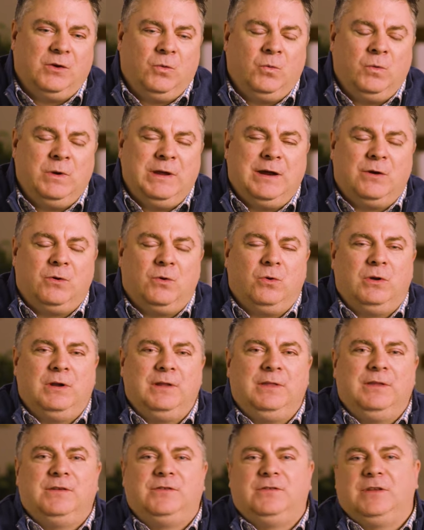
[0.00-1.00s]
We are all
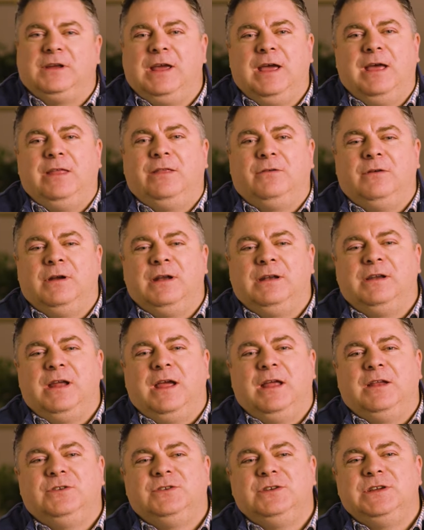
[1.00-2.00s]
in this together, and,
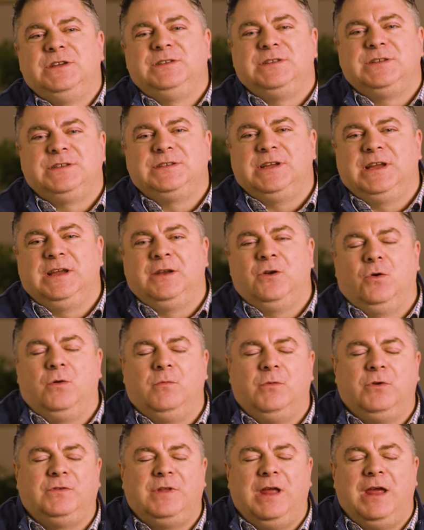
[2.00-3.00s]
and Jesus, in
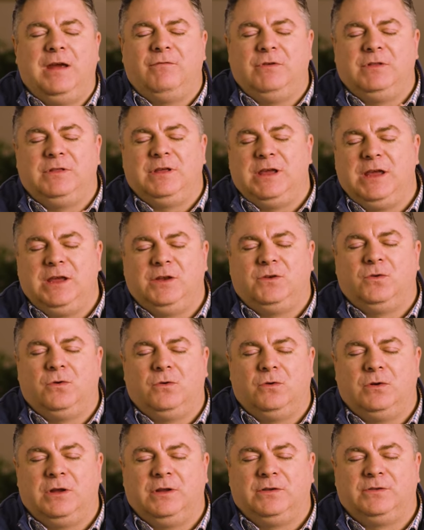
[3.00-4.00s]
almost everything he
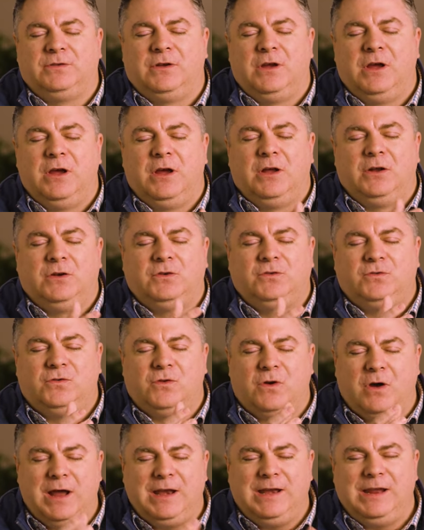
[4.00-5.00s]
taught us,
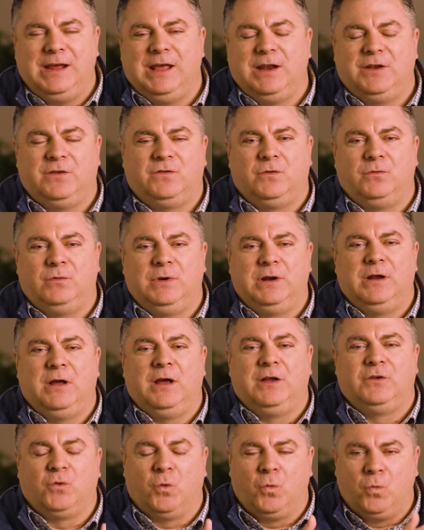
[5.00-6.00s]
tried to get us to
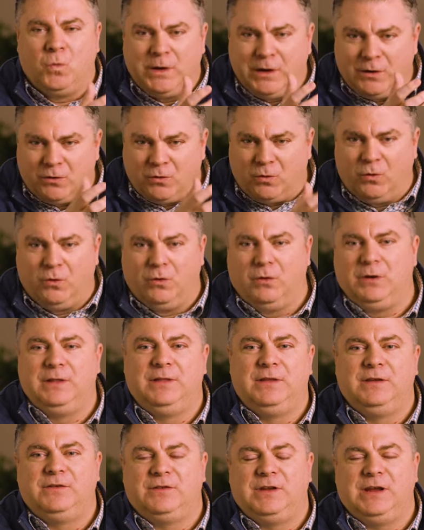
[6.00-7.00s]
realize we are all
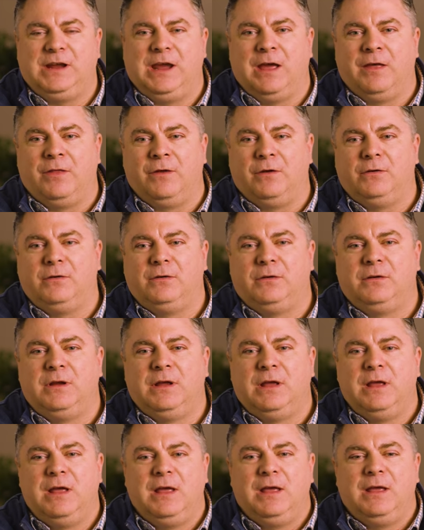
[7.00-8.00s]
in this together.
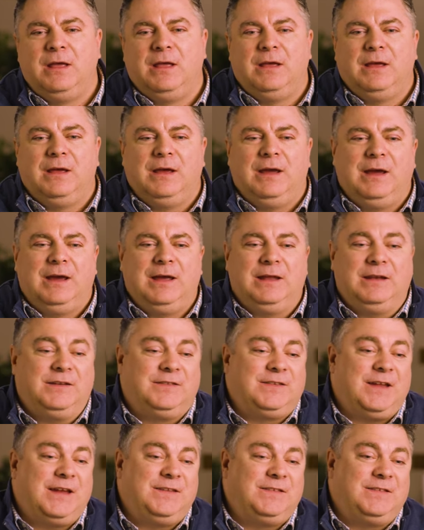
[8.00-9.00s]
And the
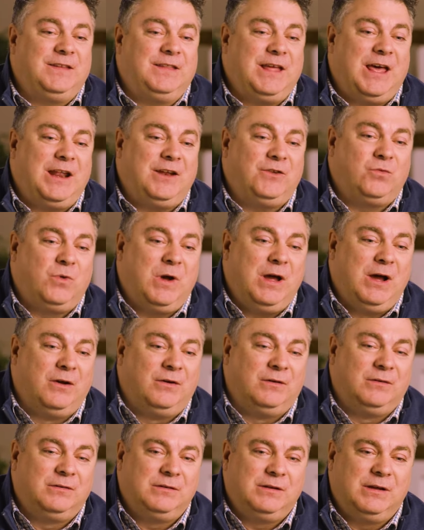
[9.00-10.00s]
saints did that as
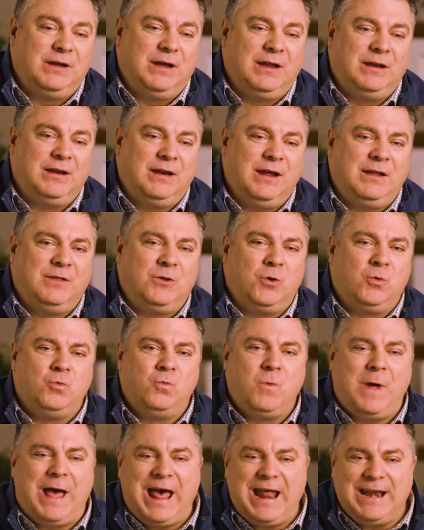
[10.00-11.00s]
well. And, and the
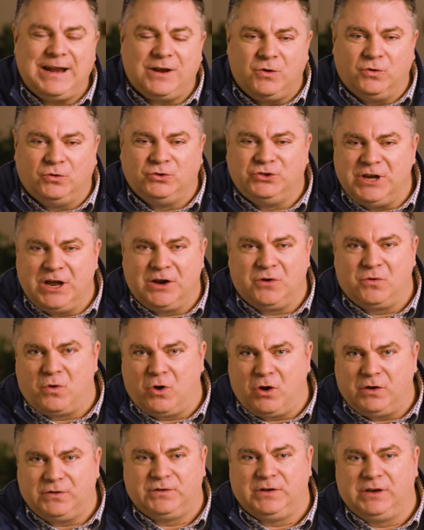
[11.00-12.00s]
radical
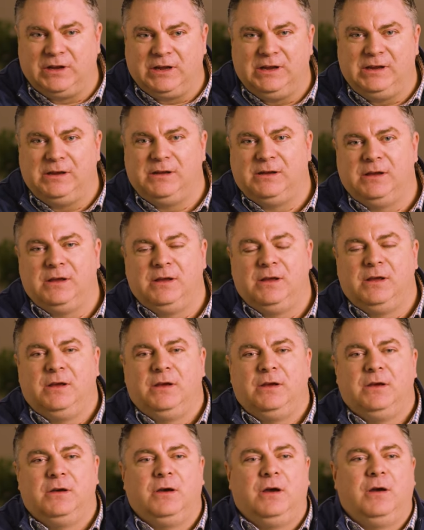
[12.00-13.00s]
generosity
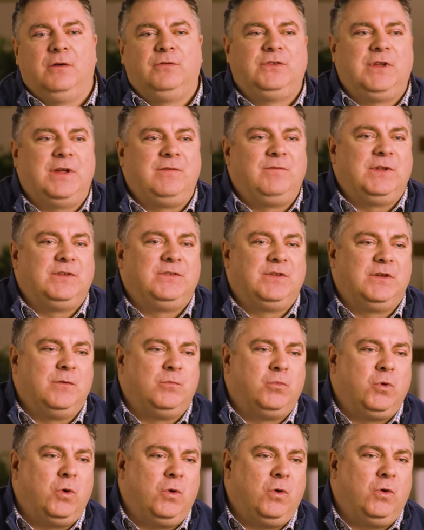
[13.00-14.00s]
of Saint Vincent de
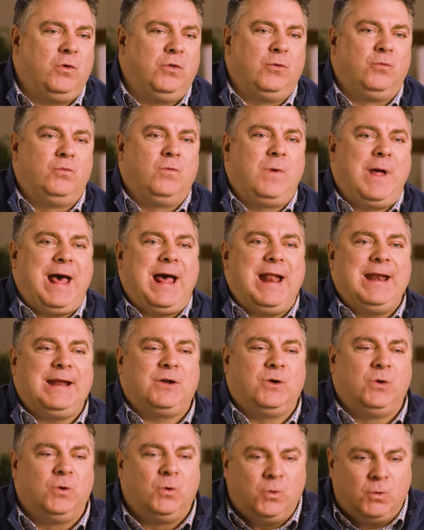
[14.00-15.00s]
Paul, the
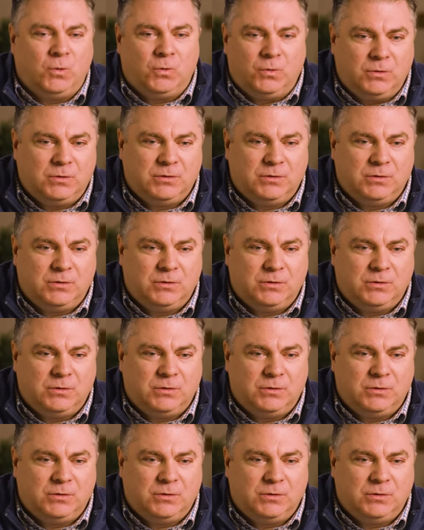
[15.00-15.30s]
radical